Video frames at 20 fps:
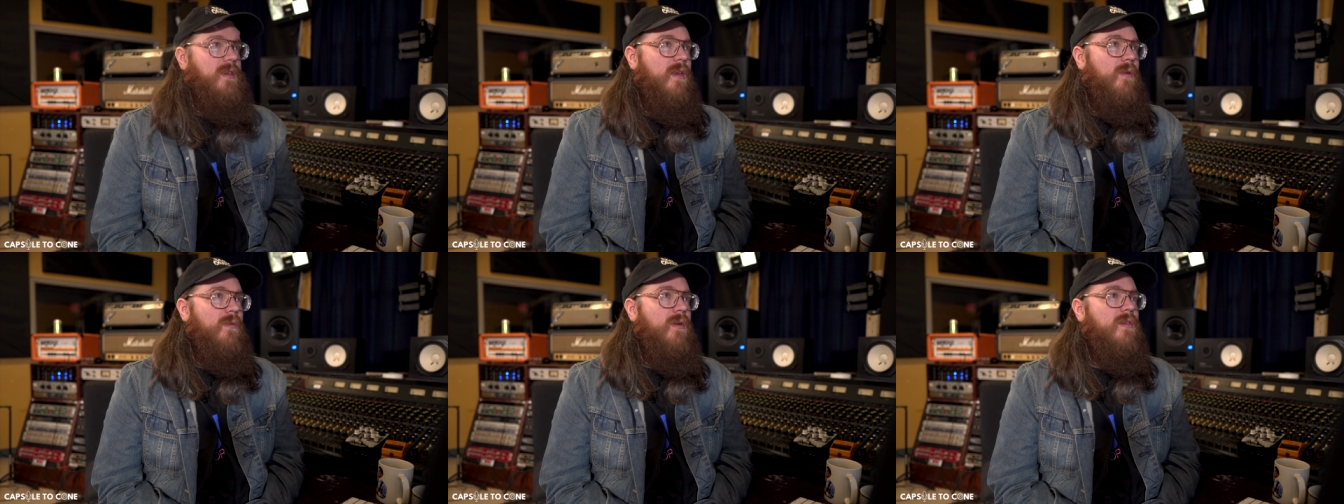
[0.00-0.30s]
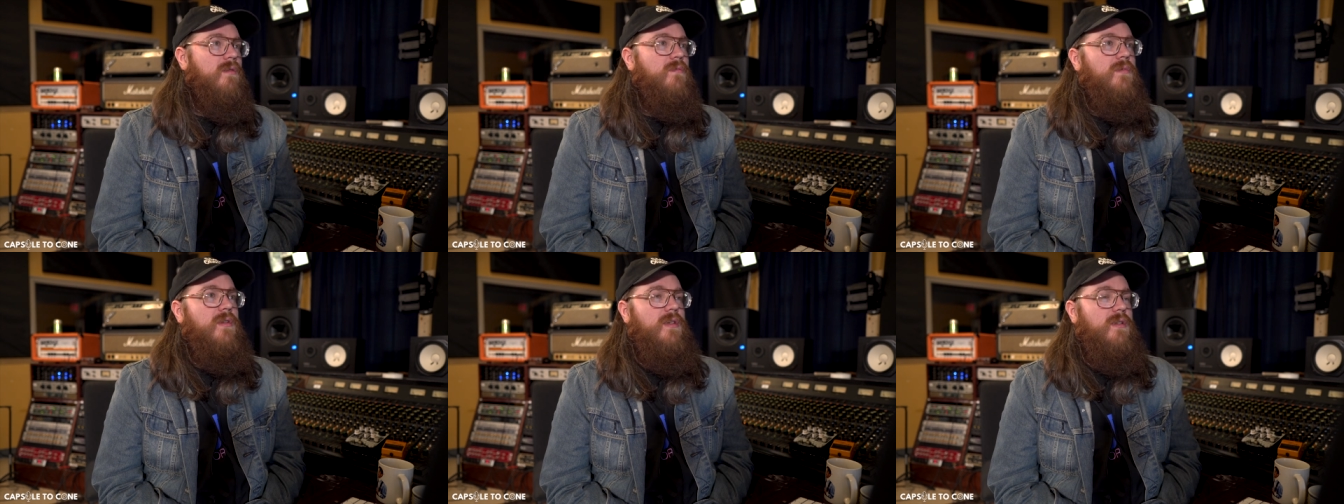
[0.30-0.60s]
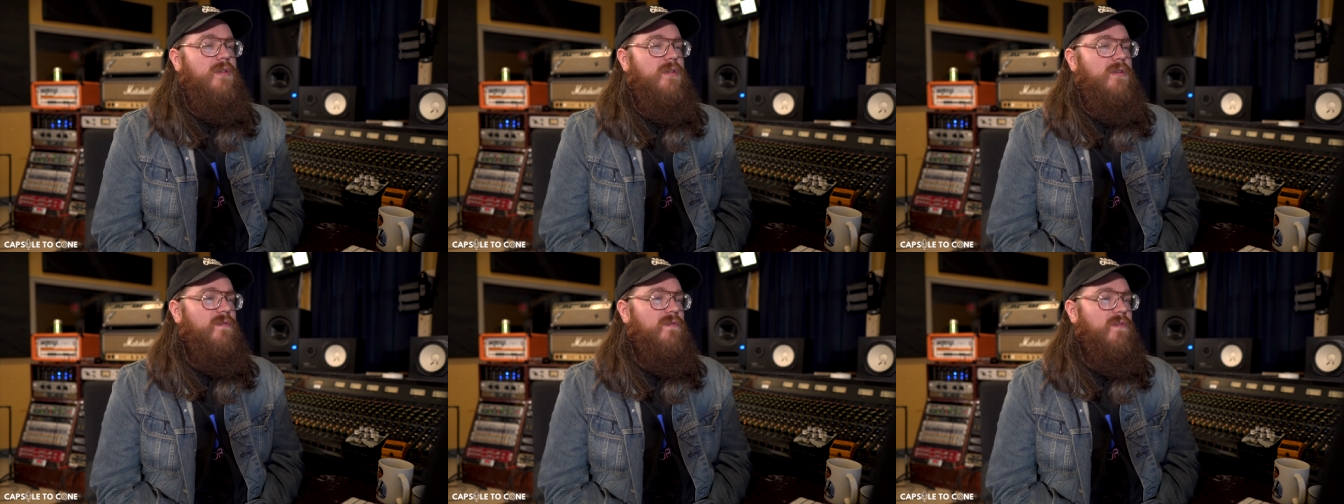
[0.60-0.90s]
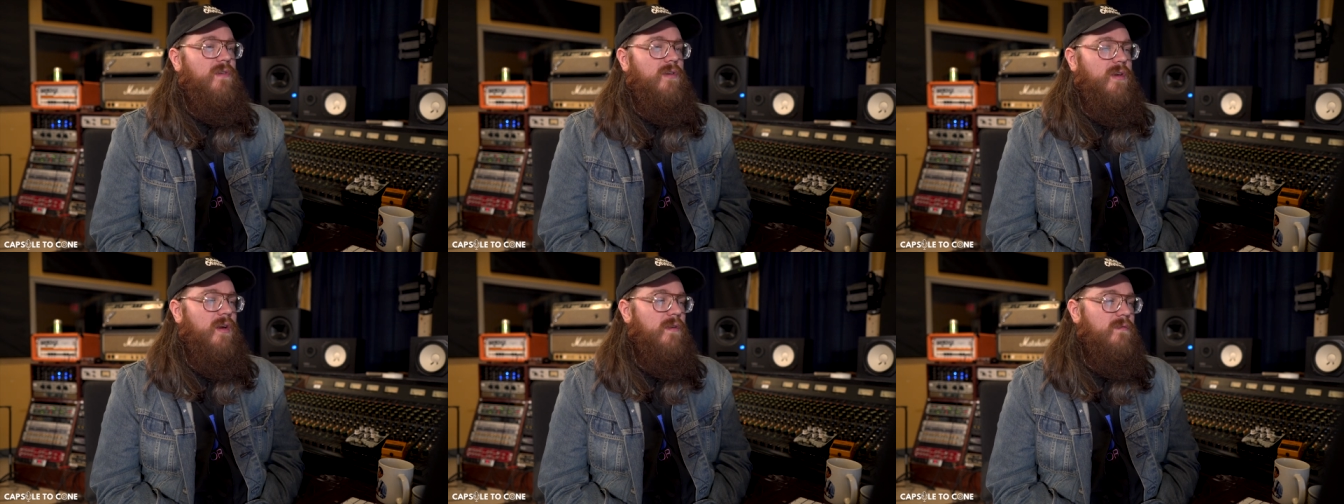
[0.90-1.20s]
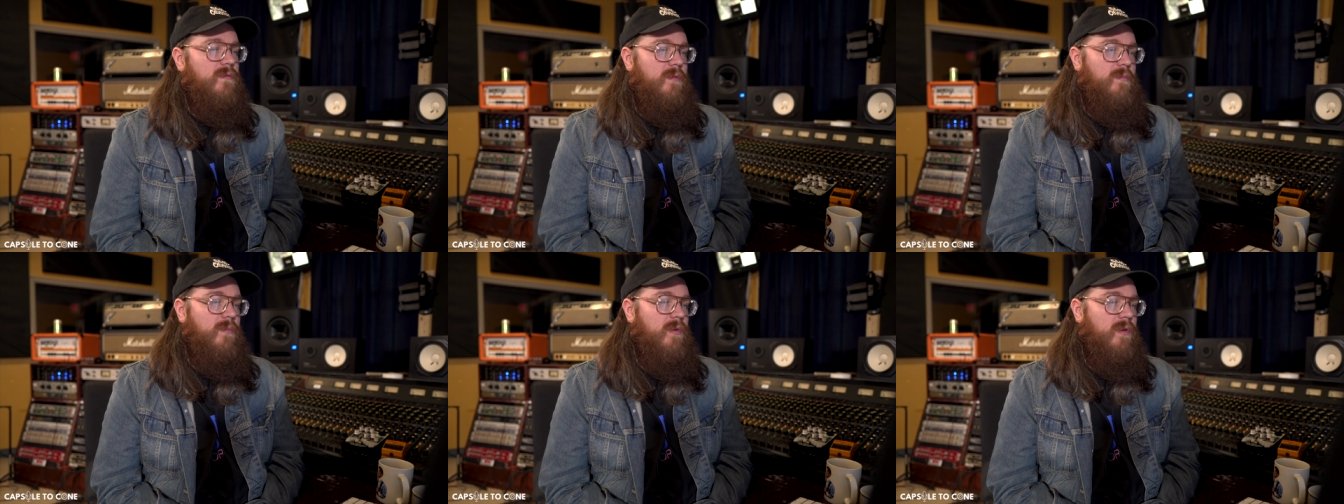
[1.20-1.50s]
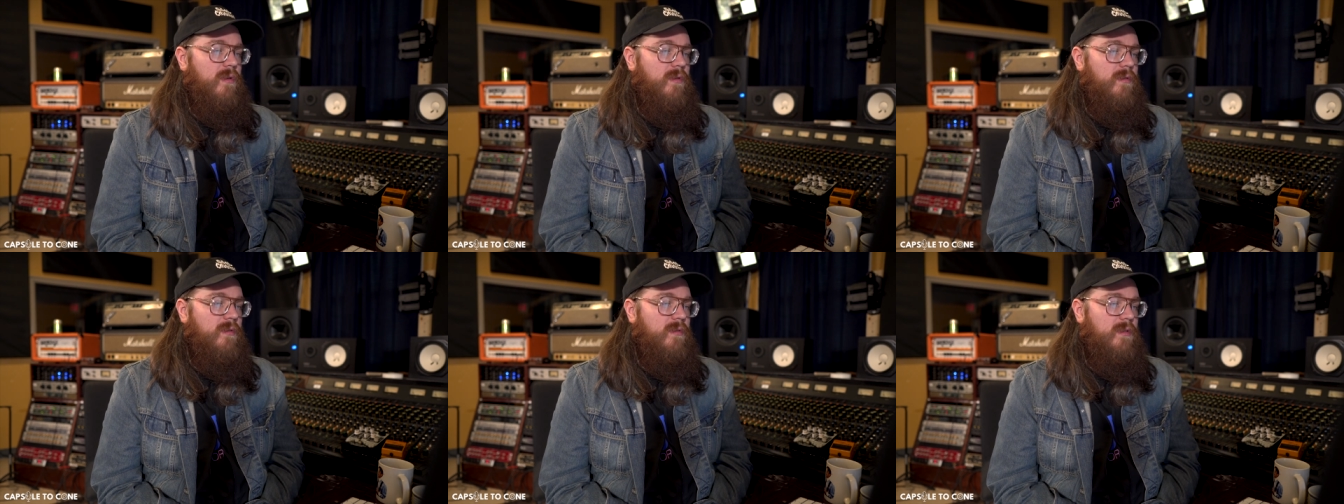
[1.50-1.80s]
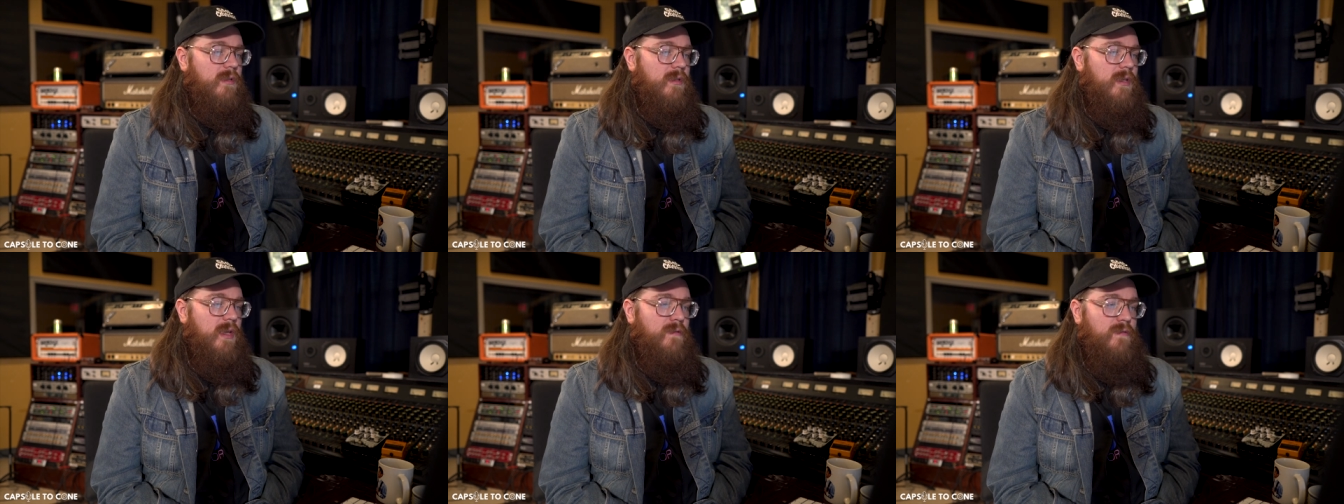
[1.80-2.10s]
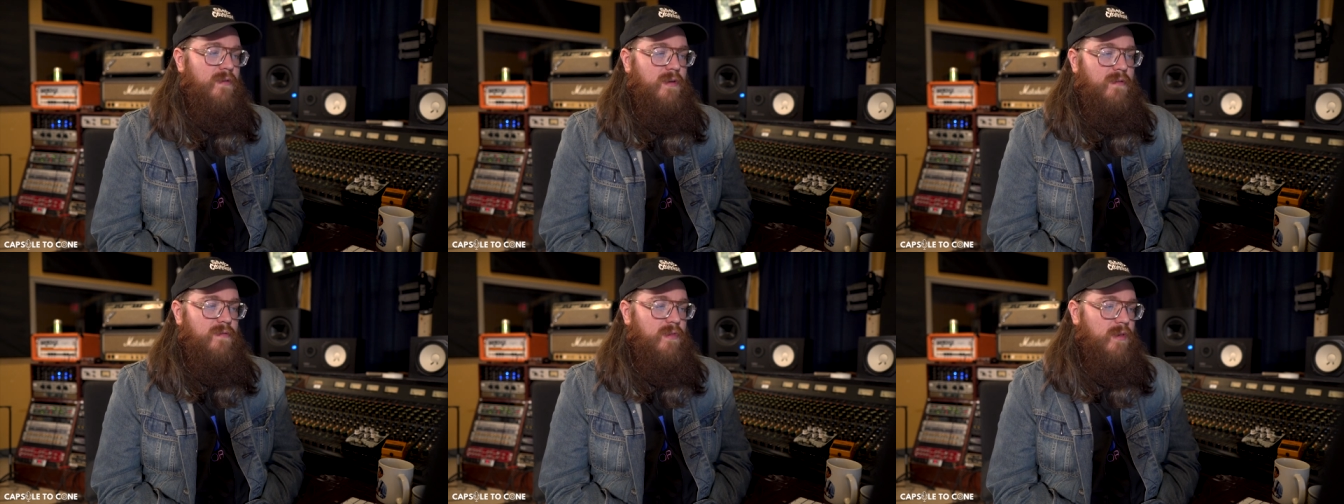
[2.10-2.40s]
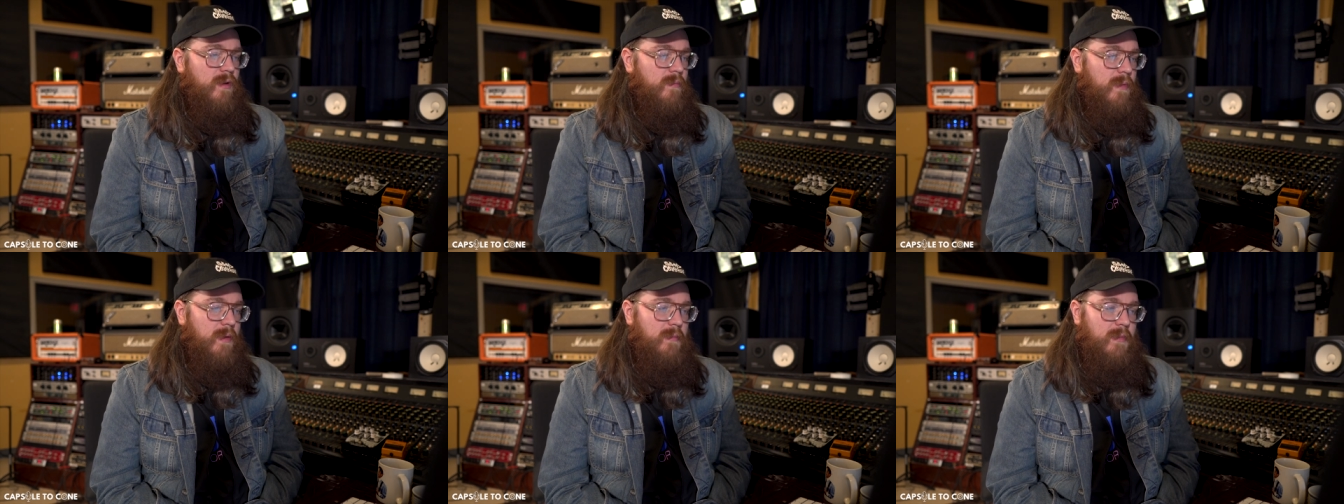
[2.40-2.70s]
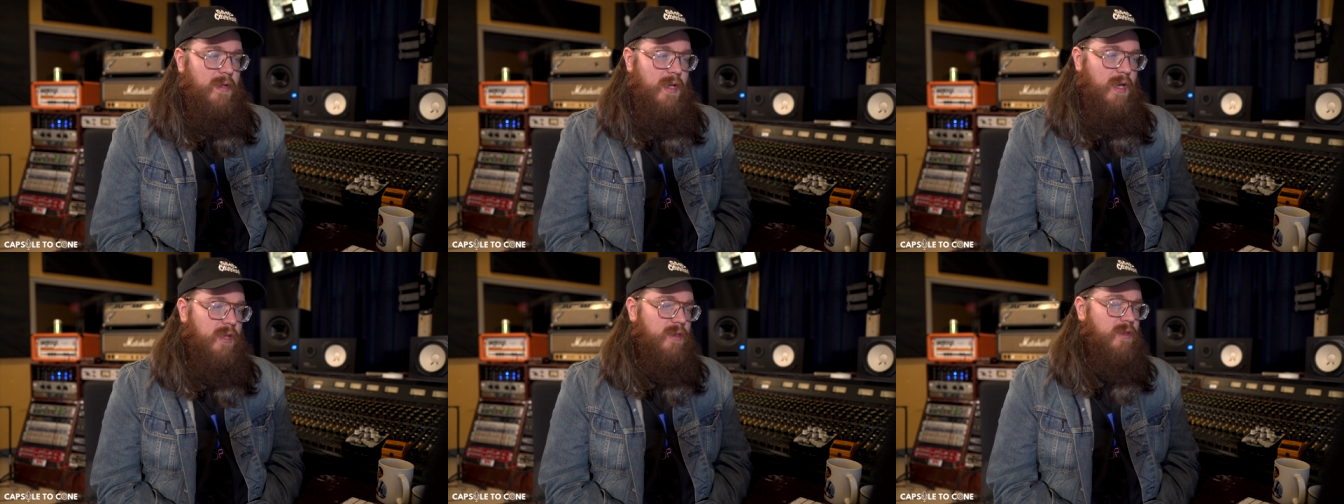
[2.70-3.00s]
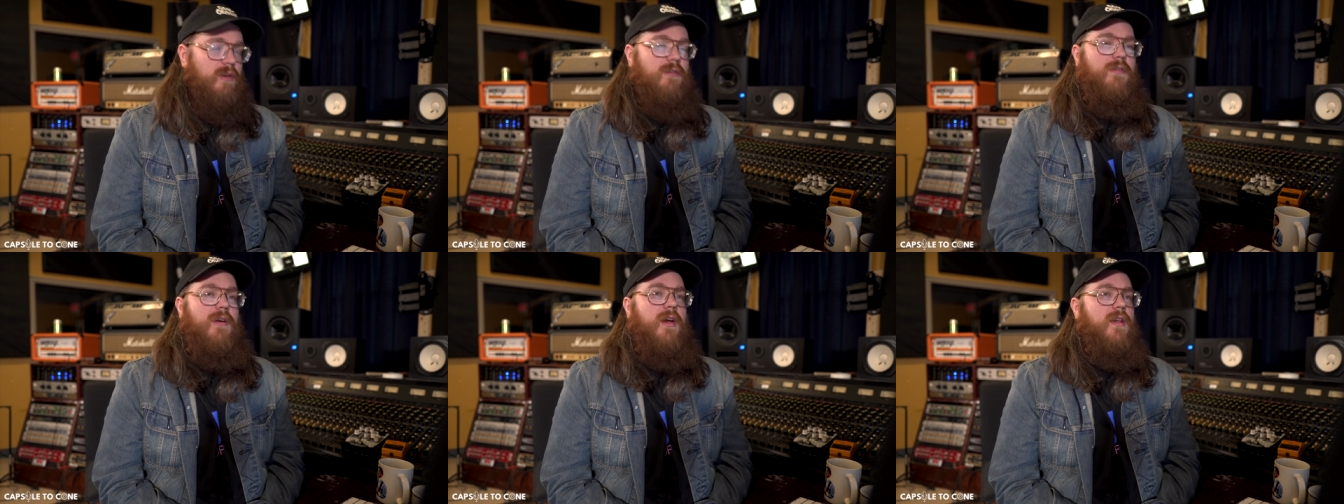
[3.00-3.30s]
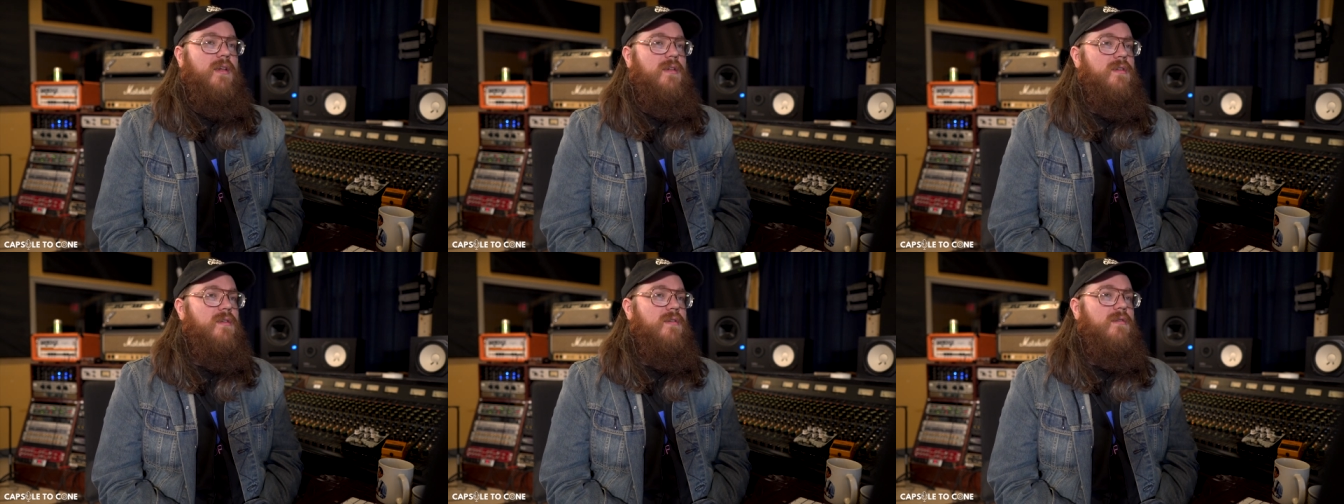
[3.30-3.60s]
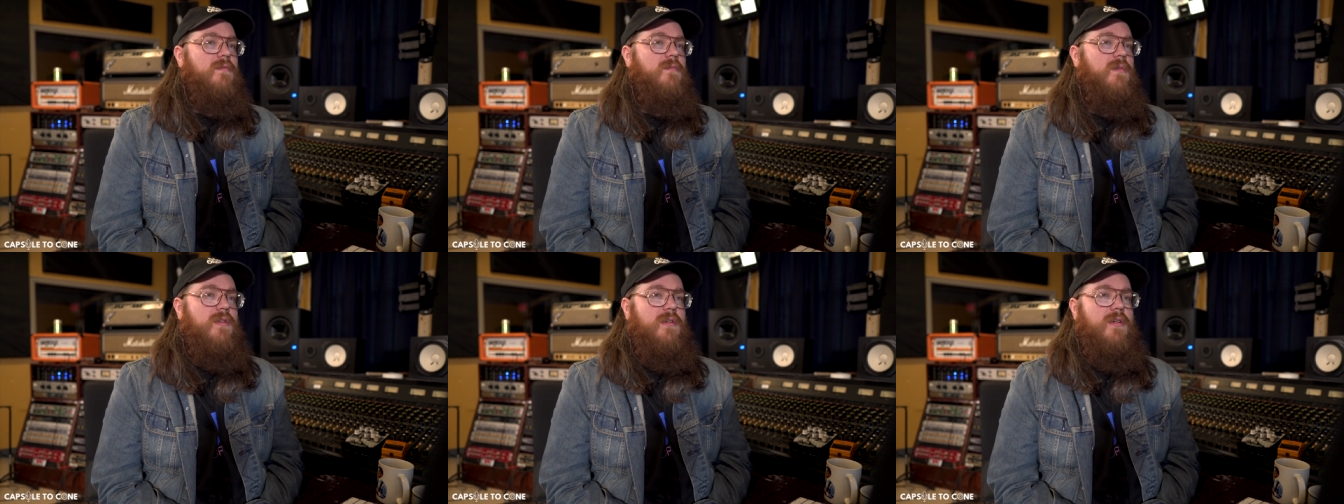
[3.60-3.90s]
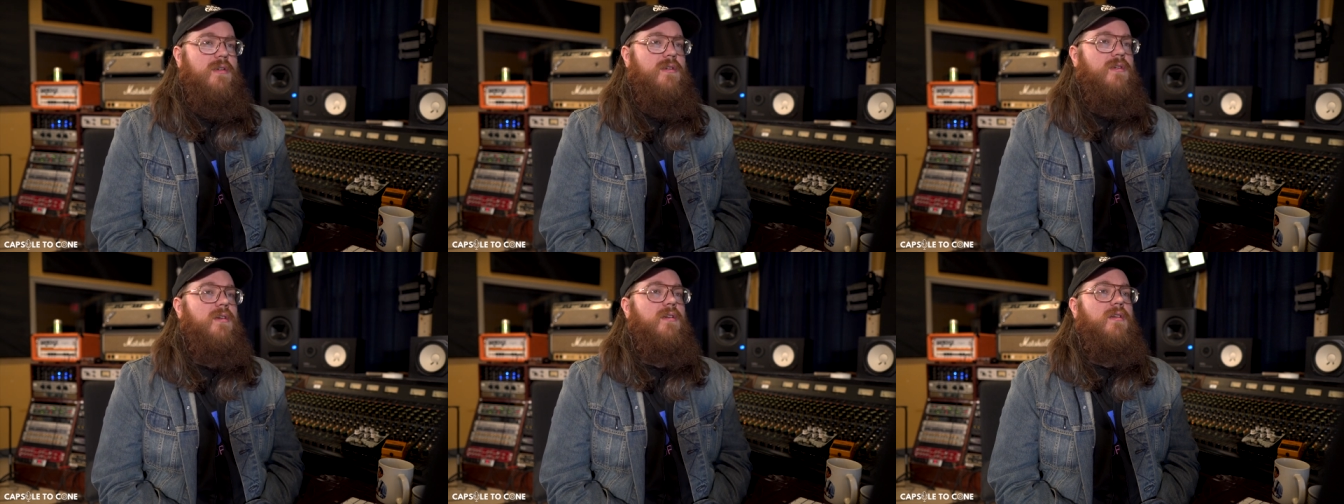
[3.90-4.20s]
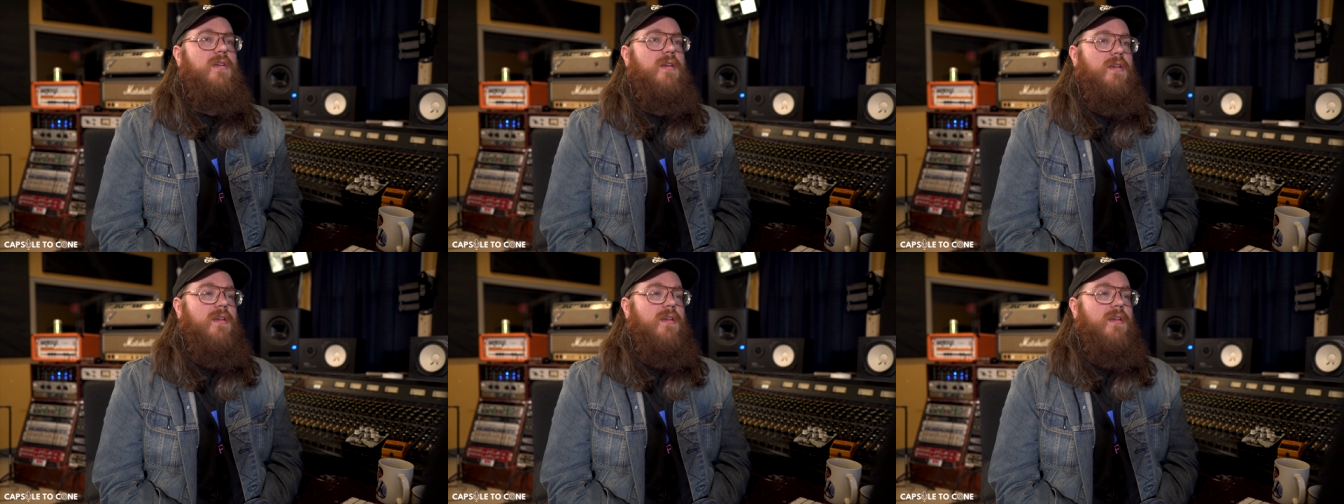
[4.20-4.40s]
I want the musician to feel comfortable even if they're maybe not the greatest musician,